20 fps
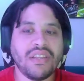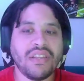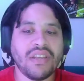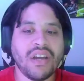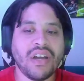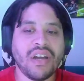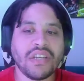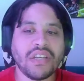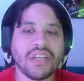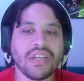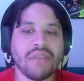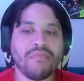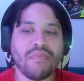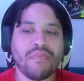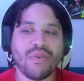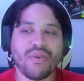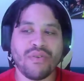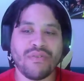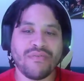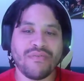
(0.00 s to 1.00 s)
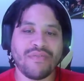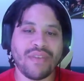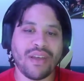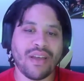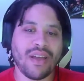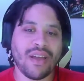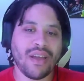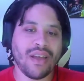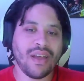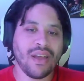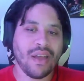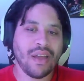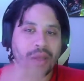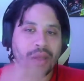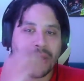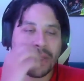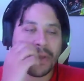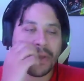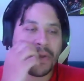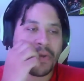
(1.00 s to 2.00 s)
touching a bit of the
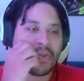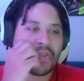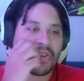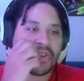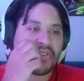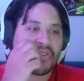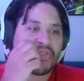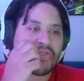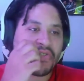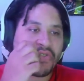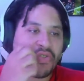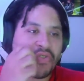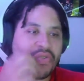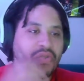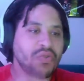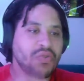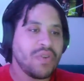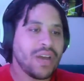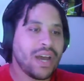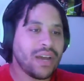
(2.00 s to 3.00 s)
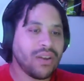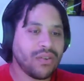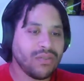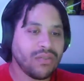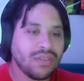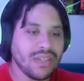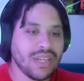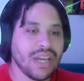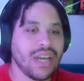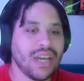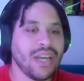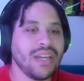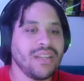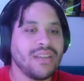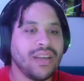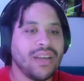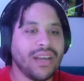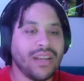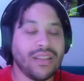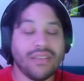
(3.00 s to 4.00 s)
the, the crude adult side,
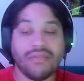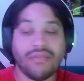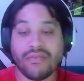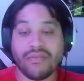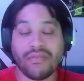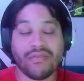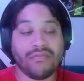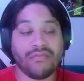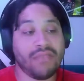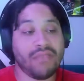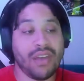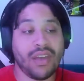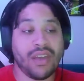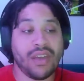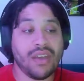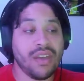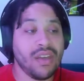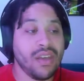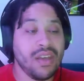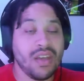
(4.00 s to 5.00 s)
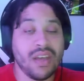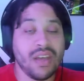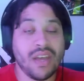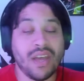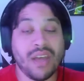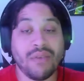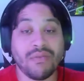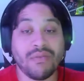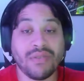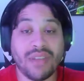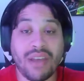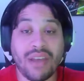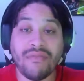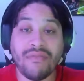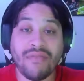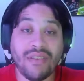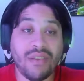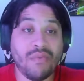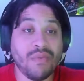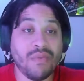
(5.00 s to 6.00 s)
and they, it was
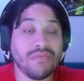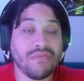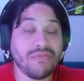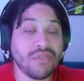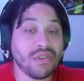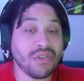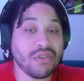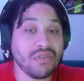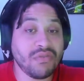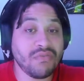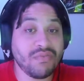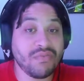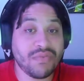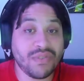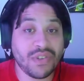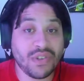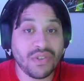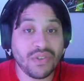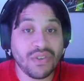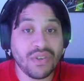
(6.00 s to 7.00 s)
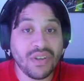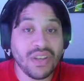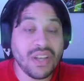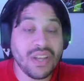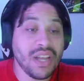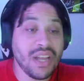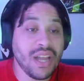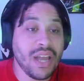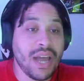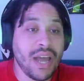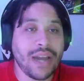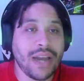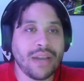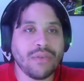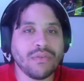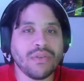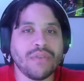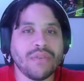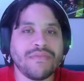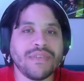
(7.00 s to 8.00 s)
definitely one for for sure. And it
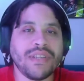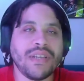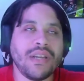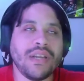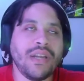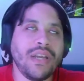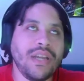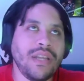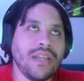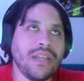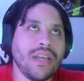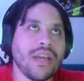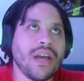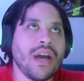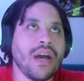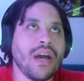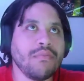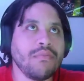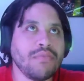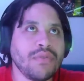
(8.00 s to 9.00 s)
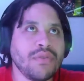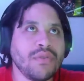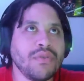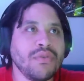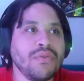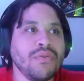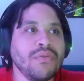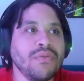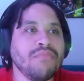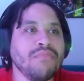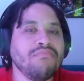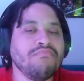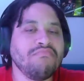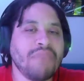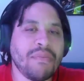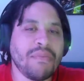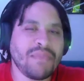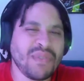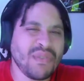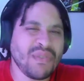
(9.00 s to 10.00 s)
was obviously leading up to
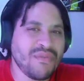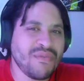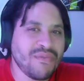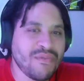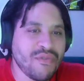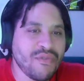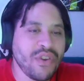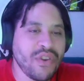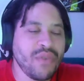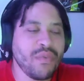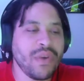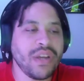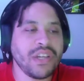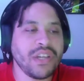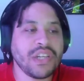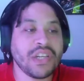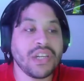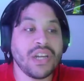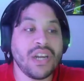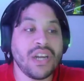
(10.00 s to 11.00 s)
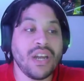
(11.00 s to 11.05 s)
episode three, which,